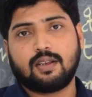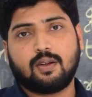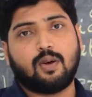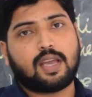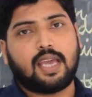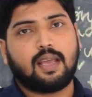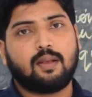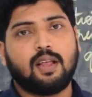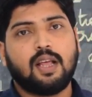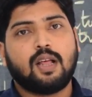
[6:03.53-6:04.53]

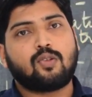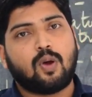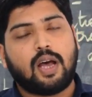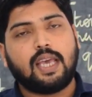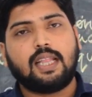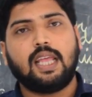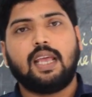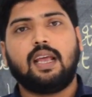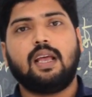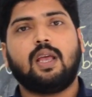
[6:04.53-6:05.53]
Okay. So I
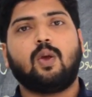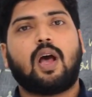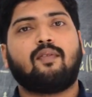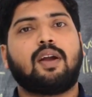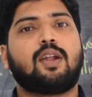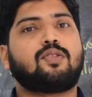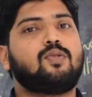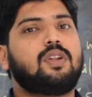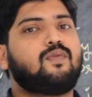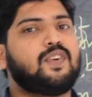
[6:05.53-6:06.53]
think you have
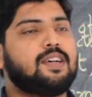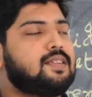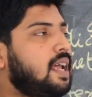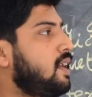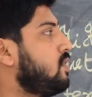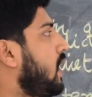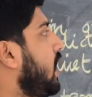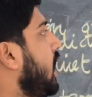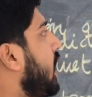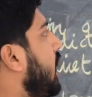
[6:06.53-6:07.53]
understood the first stanza.
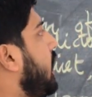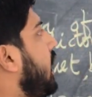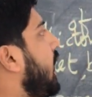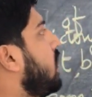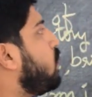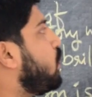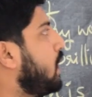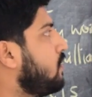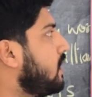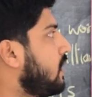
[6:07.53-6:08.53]
It
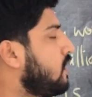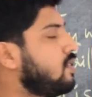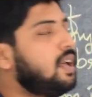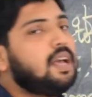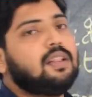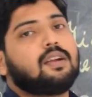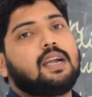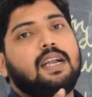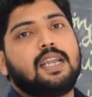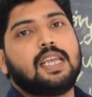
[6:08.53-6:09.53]
expresses the
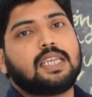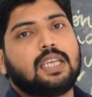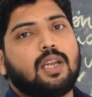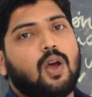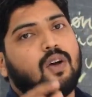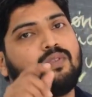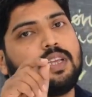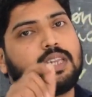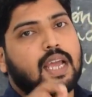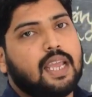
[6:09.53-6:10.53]
condition of the
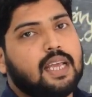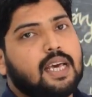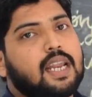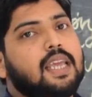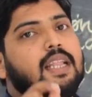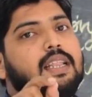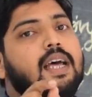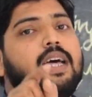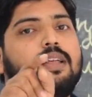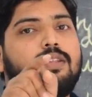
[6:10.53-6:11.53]
tiger in
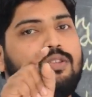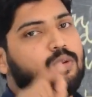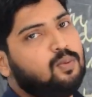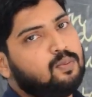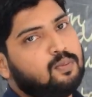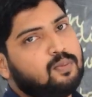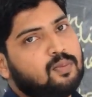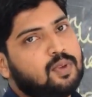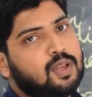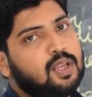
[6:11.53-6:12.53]
the zoo.
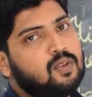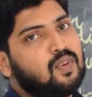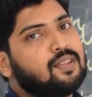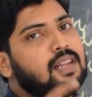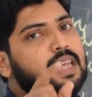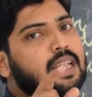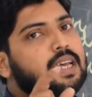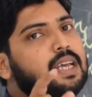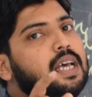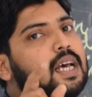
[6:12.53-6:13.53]
Firstly,
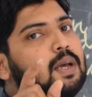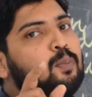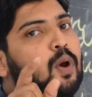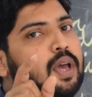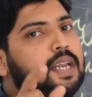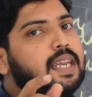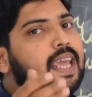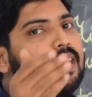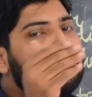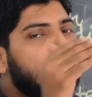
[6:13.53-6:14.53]
the poet
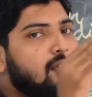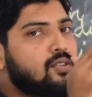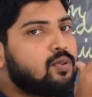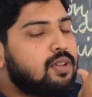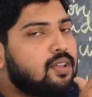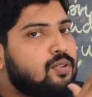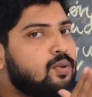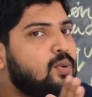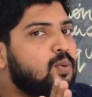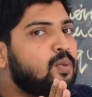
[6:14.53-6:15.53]
takes us to the
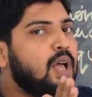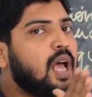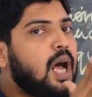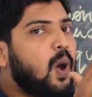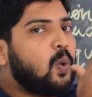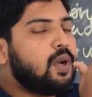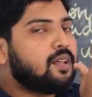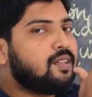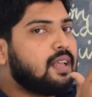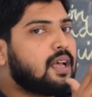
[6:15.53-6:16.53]
zoo. How
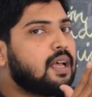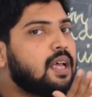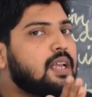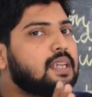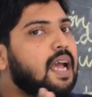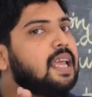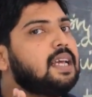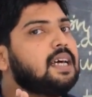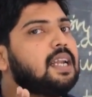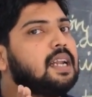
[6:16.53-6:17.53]
does the
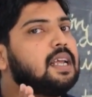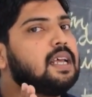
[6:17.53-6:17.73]
tiger